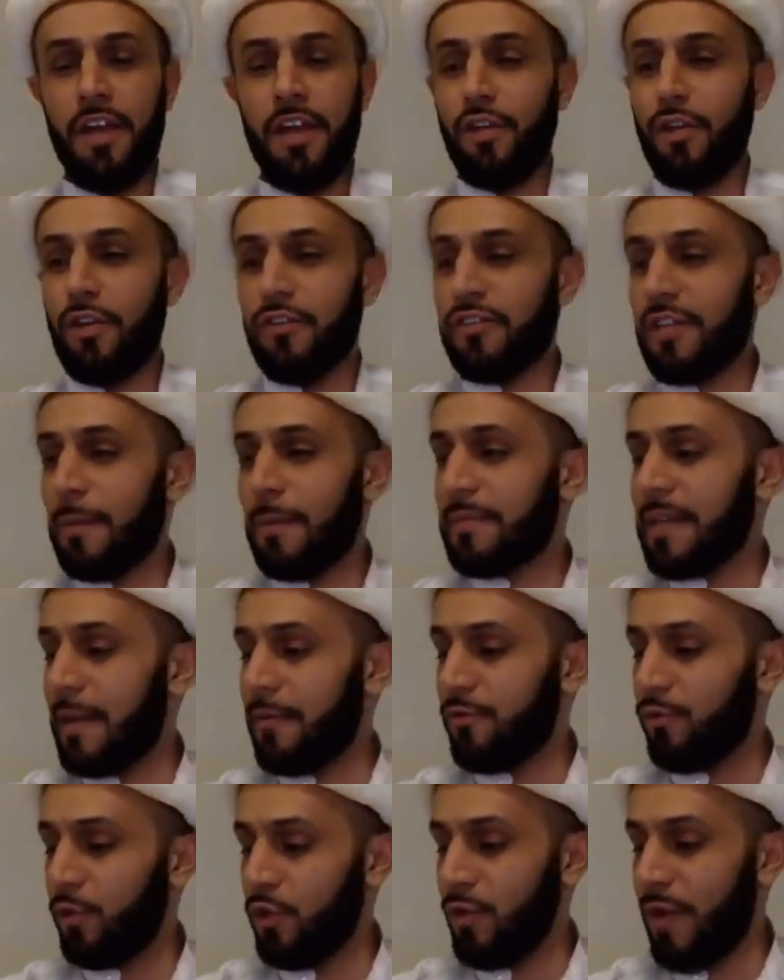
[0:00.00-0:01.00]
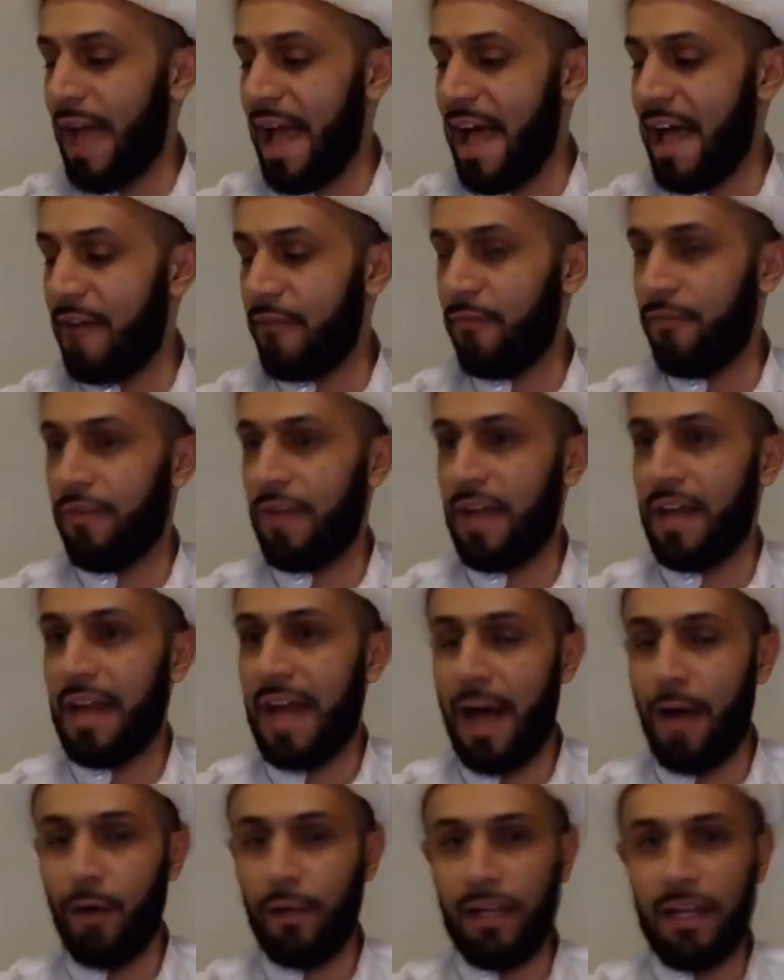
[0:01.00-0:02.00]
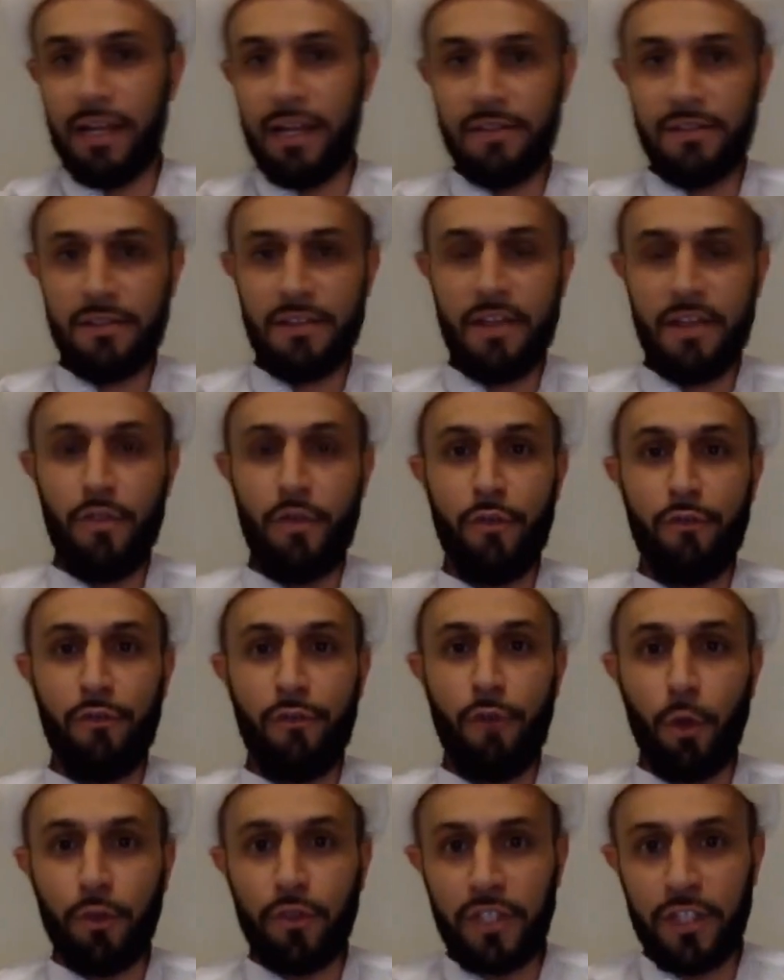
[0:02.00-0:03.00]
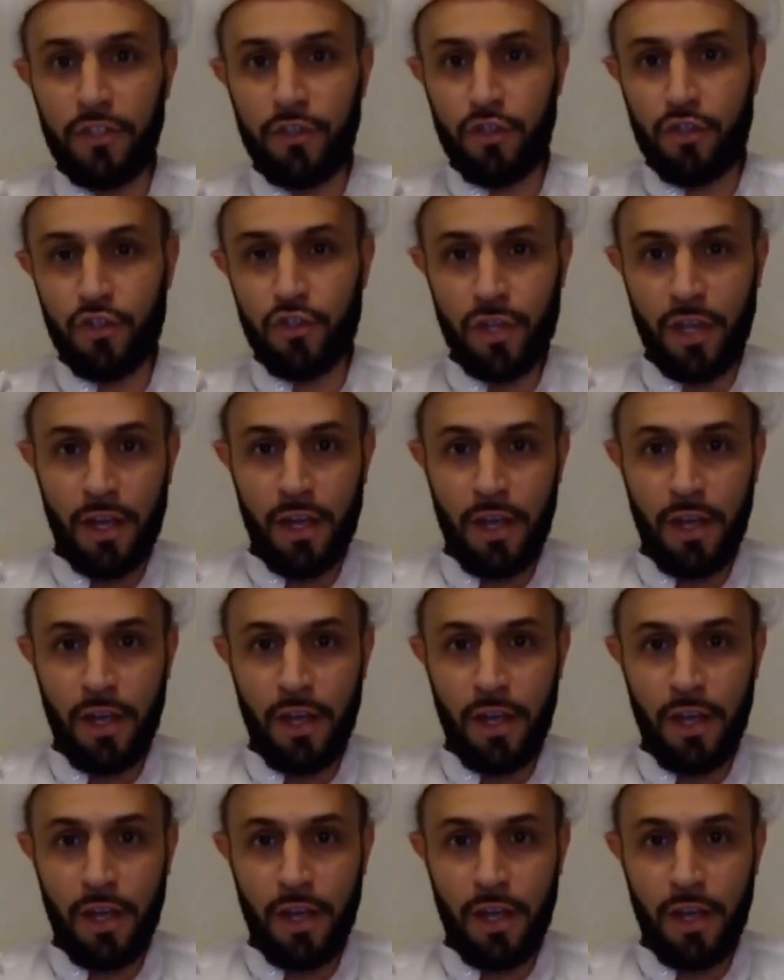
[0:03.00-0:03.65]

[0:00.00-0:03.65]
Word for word: You know, sometimes when you have an outlet and the voltage